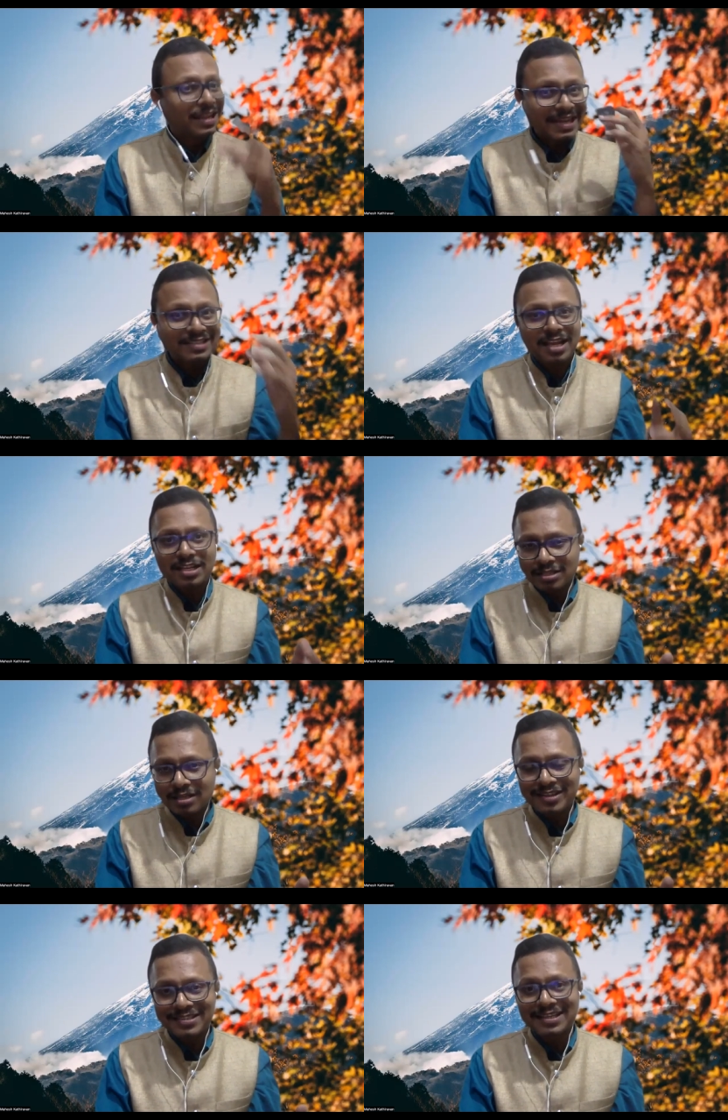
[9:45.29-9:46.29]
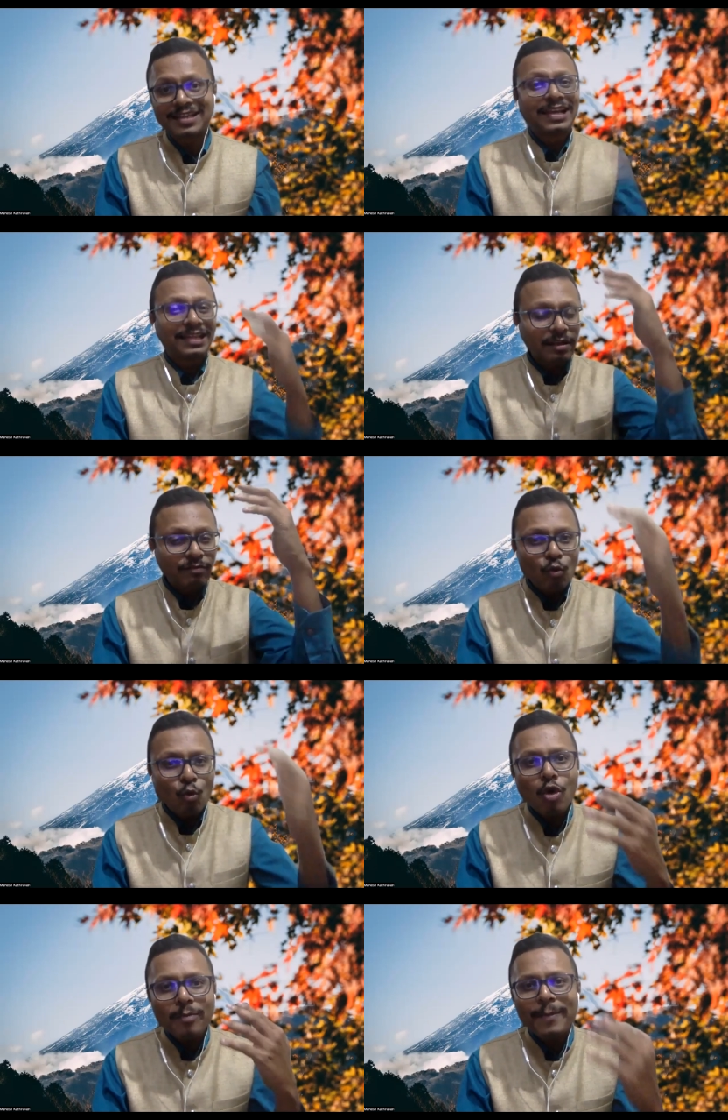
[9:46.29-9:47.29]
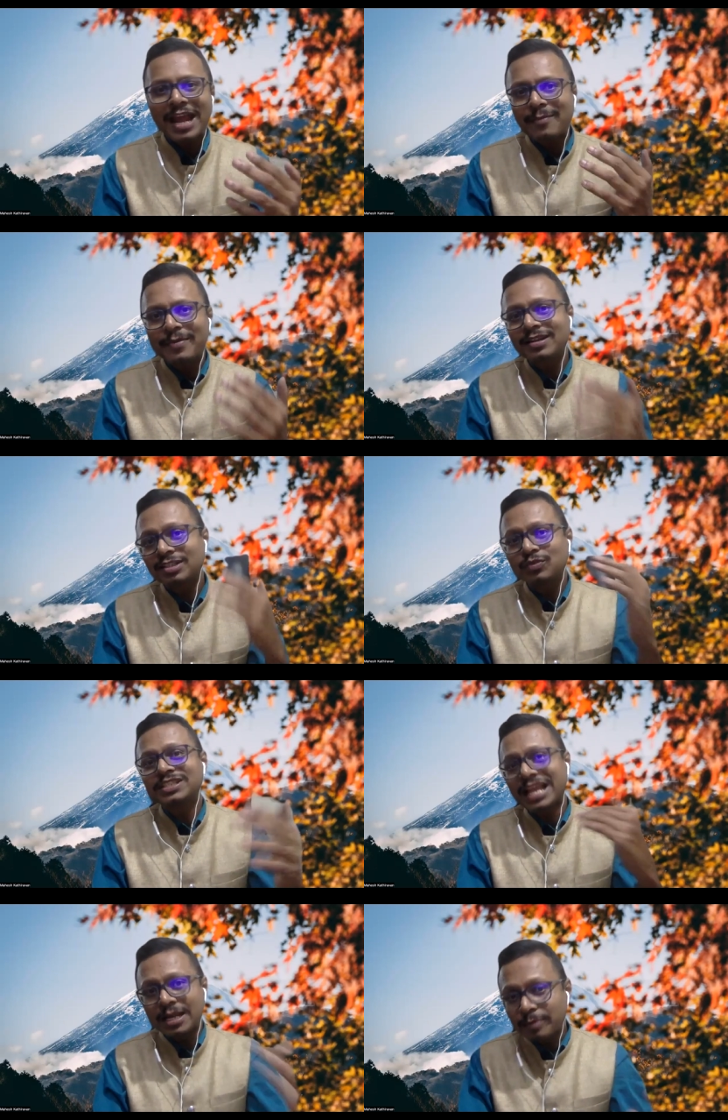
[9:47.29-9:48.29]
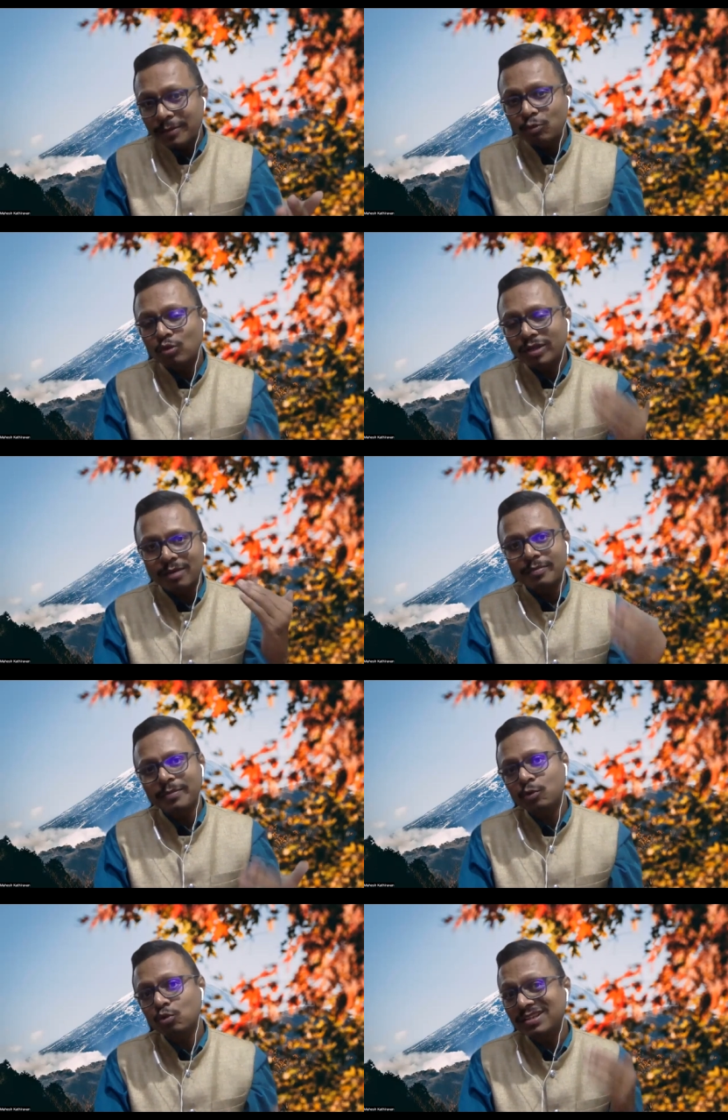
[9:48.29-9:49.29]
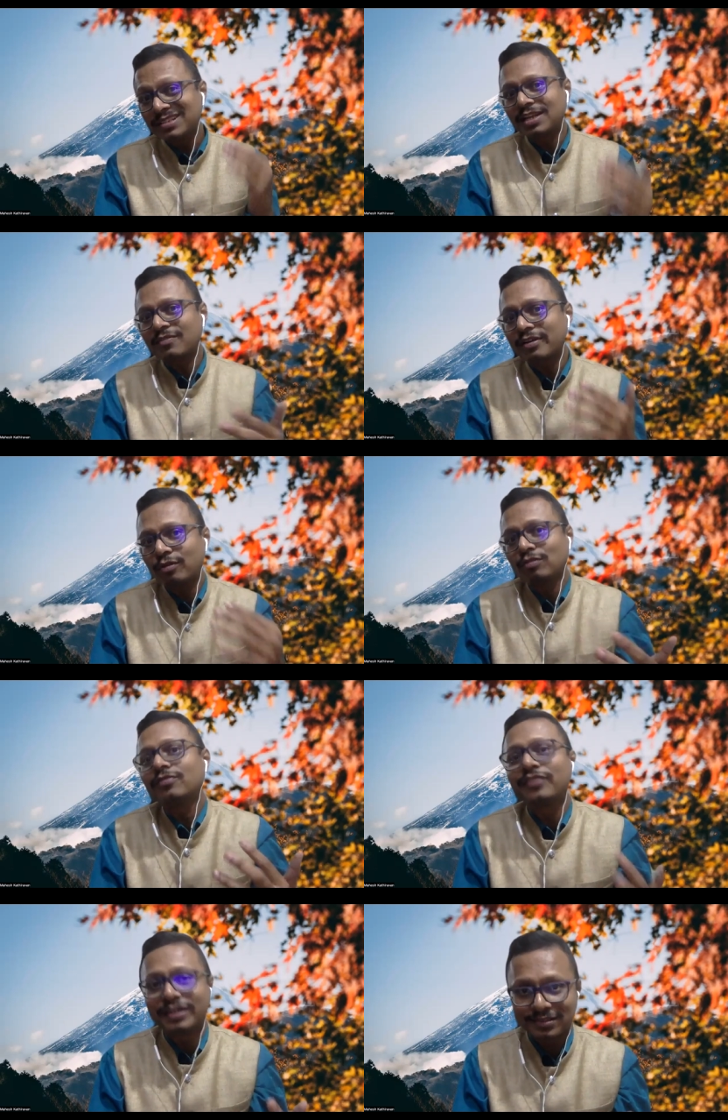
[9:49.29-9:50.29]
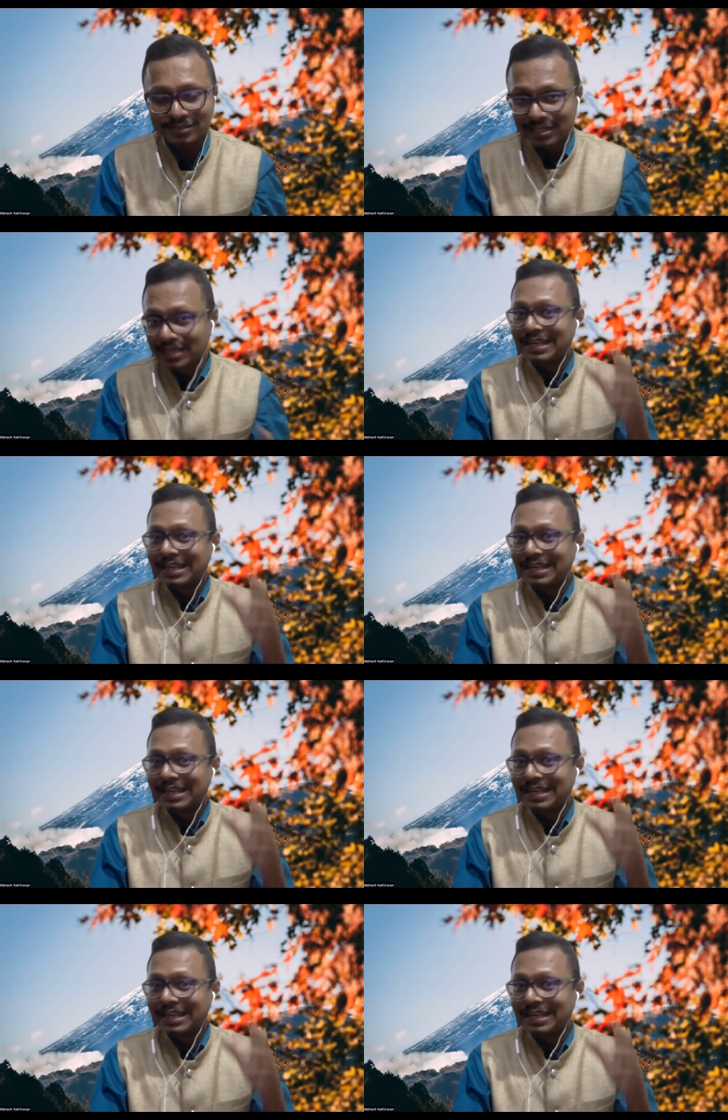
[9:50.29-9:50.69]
Like Charles Irving said, there are 4 parameters which help him to come into the survival of the fittest.